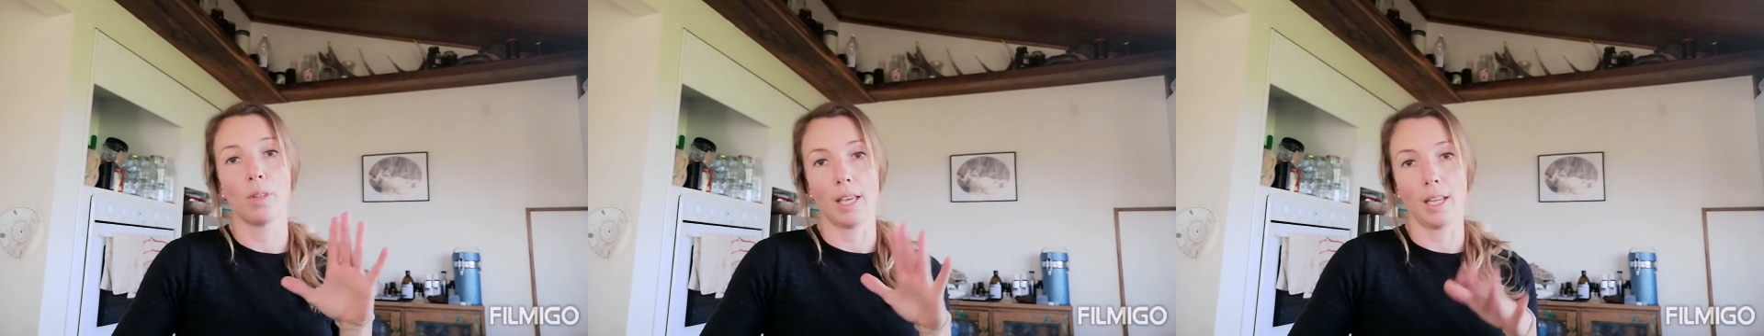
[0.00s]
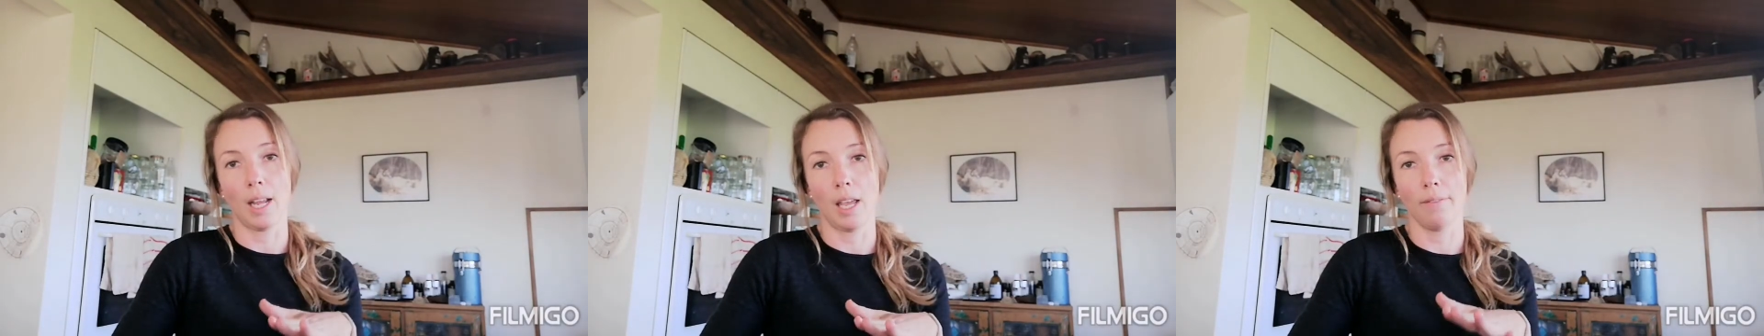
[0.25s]
they
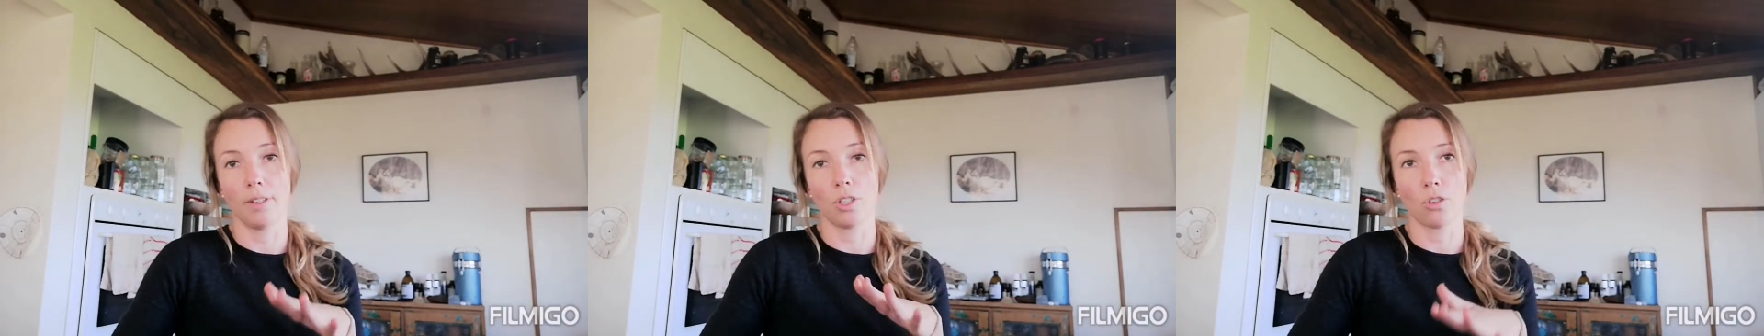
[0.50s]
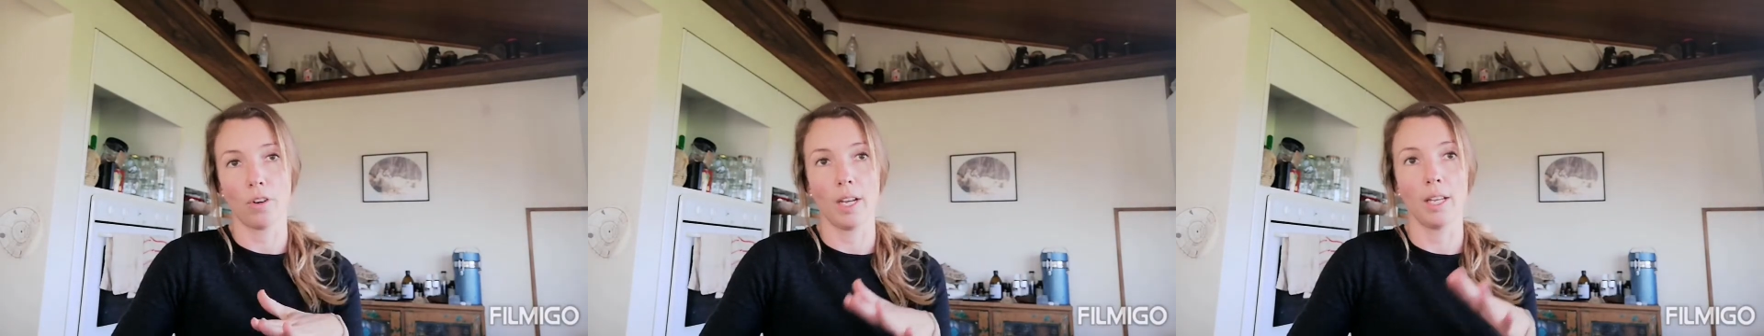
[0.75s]
can have a
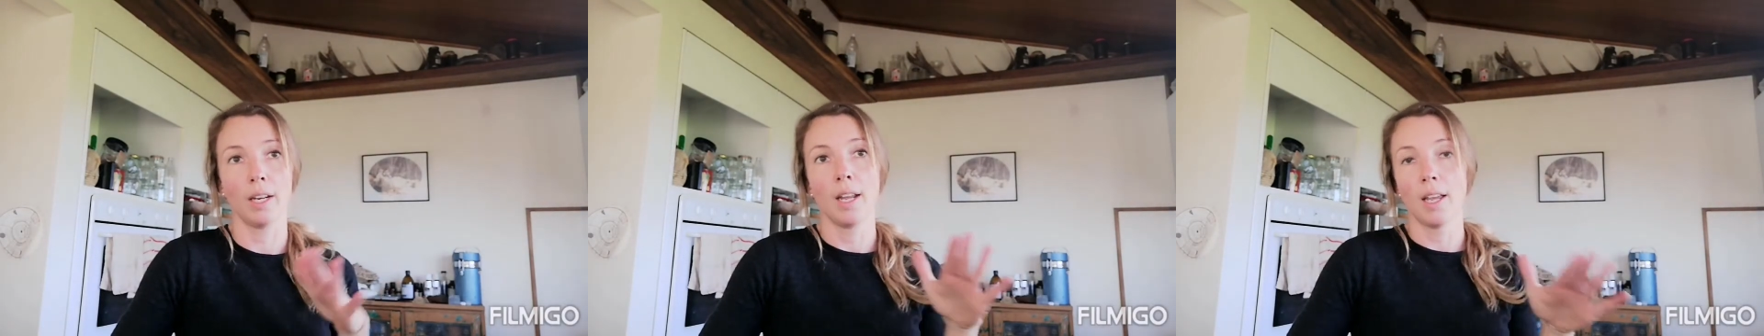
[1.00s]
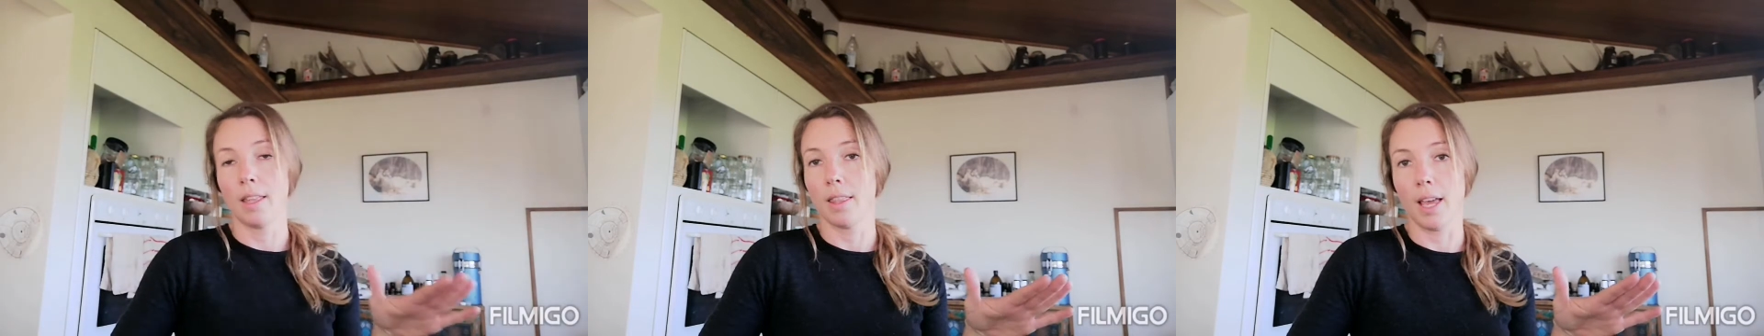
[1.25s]
treat,
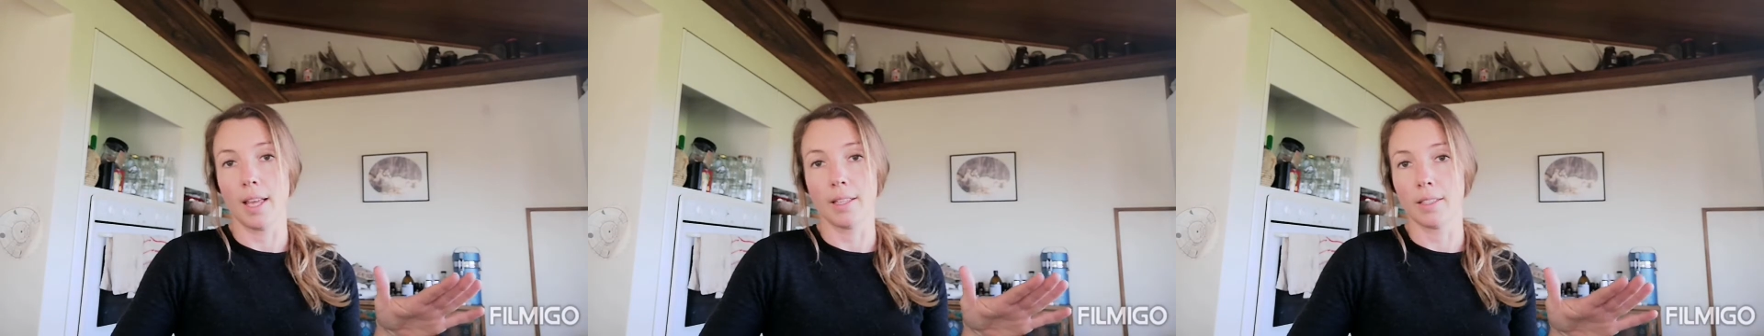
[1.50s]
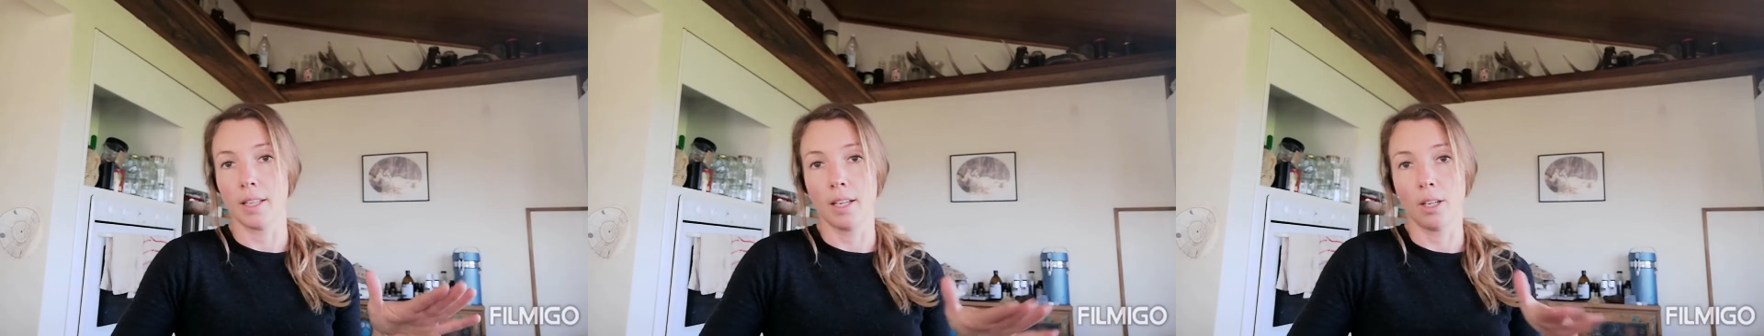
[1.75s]

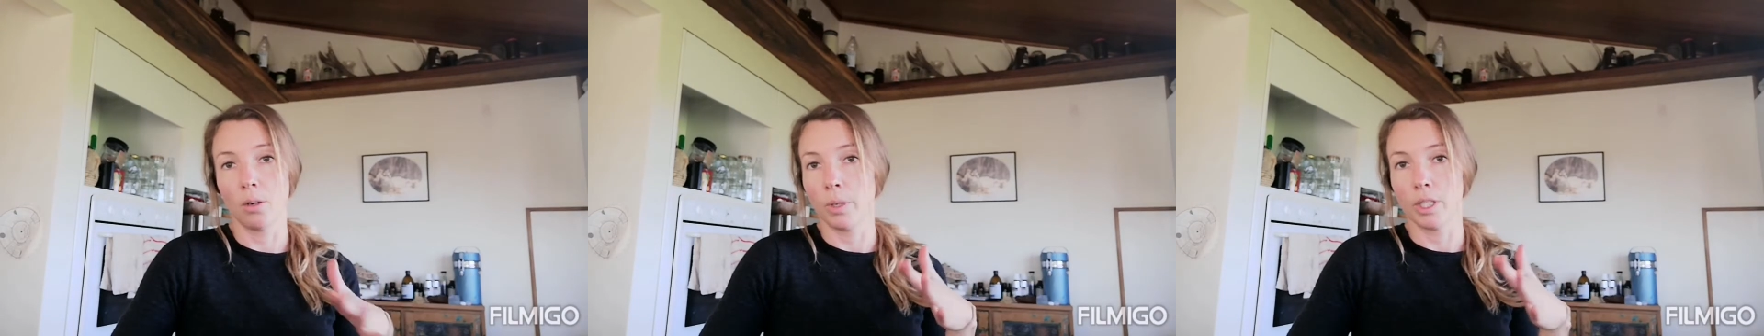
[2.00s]
that's it.